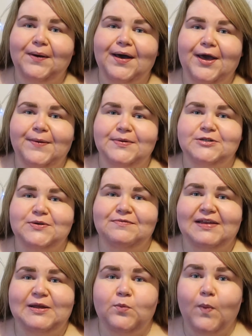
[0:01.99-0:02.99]
I hope you're doing
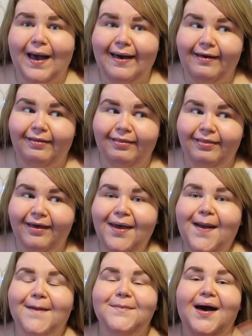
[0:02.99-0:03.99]
really well.
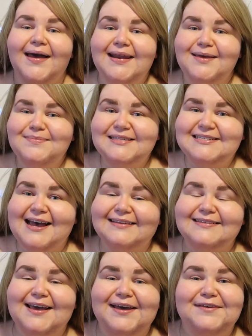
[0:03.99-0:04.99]
My name is
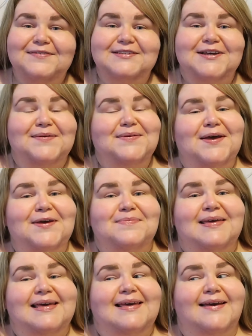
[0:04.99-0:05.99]
Tanya if you don't know
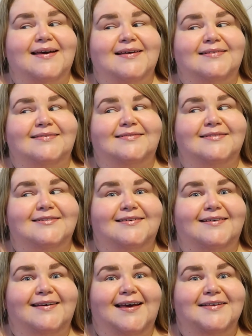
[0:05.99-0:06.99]
me, and
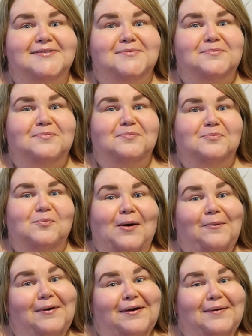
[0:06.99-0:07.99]
I guess
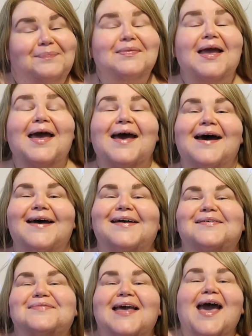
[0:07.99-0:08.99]
welcome.
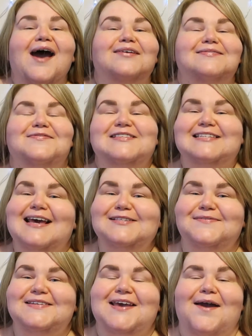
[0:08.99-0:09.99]
For
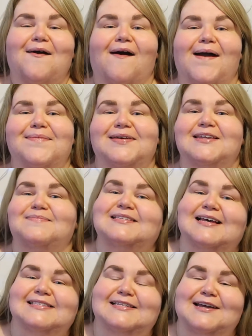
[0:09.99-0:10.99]
today's video I am going to be
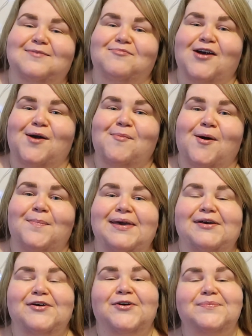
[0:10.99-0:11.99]
testing out Primark
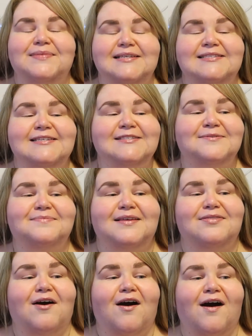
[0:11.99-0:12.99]
makeup. This is
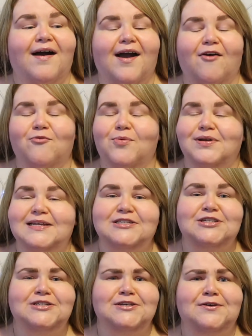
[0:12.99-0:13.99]
something that I have wanted
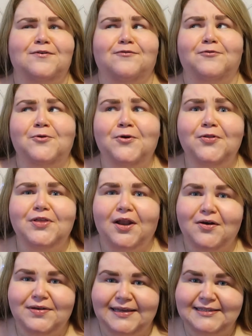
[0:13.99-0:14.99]
to do for the
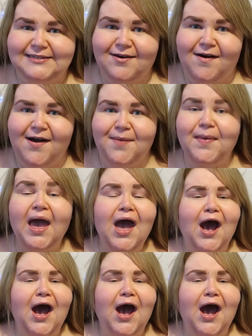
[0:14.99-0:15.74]
longest time.